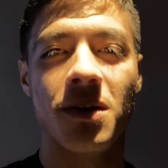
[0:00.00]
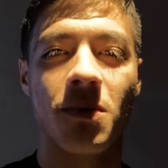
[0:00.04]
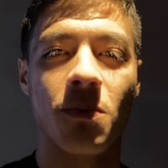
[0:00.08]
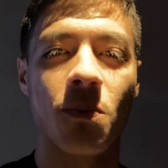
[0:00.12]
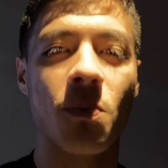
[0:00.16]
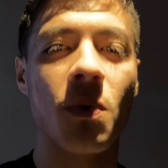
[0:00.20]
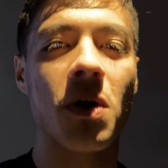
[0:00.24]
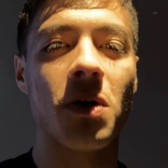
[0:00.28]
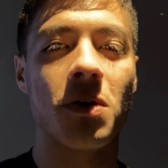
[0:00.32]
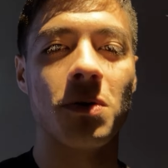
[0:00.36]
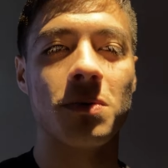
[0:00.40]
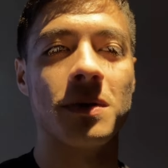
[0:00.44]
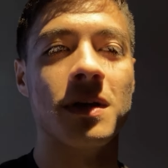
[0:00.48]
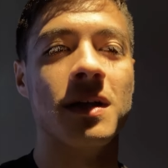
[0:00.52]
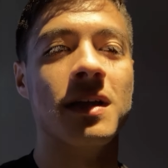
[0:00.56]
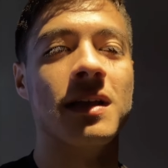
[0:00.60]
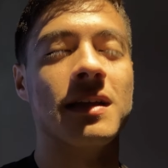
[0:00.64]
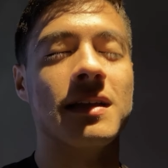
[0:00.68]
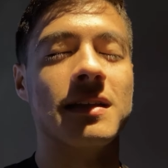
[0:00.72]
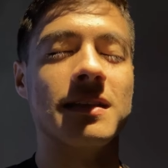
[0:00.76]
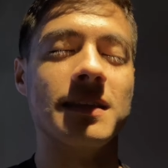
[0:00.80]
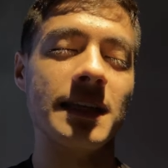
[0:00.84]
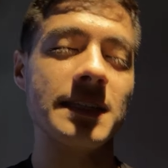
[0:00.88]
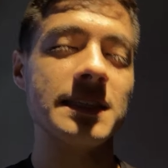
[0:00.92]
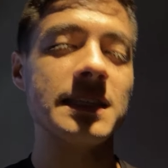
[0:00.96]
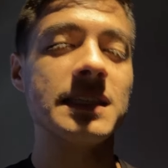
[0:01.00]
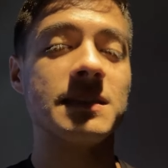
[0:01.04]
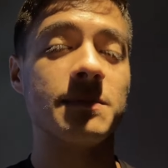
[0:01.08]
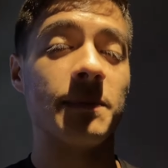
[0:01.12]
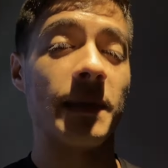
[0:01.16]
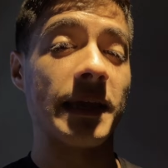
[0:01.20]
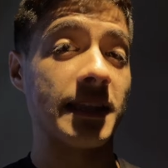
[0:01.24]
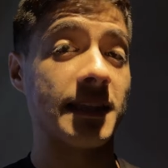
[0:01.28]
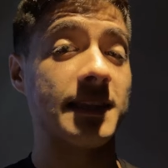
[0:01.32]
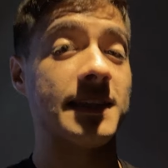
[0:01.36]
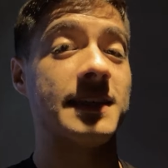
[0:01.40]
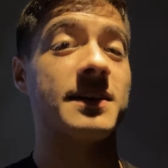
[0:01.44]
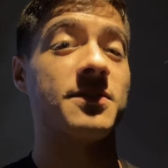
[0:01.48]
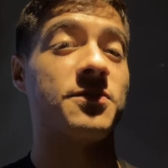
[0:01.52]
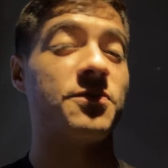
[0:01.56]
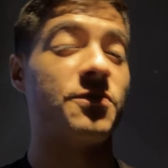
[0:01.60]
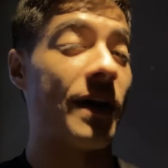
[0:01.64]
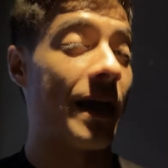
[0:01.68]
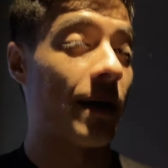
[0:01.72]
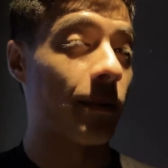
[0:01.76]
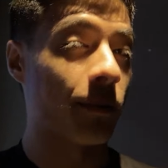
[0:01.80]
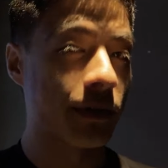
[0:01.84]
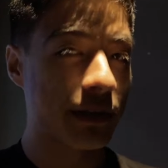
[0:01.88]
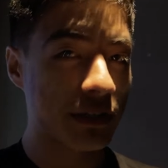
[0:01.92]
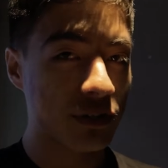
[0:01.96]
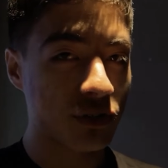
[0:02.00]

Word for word: Well, this is mainly a family